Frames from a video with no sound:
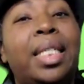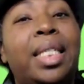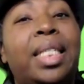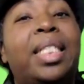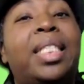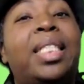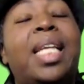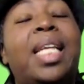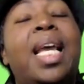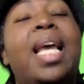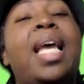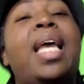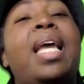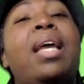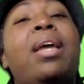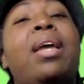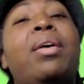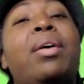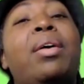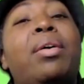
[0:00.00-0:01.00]
to
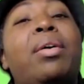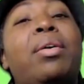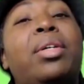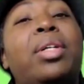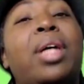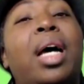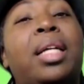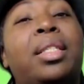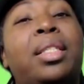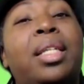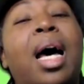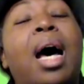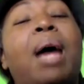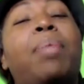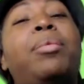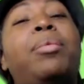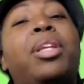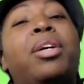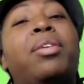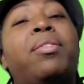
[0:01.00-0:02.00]
stay
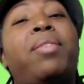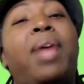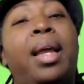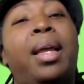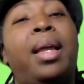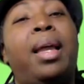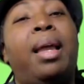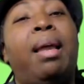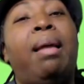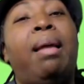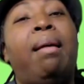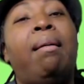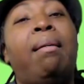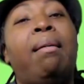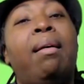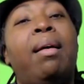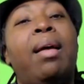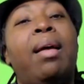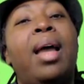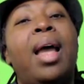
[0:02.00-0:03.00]
atop their ranking,
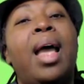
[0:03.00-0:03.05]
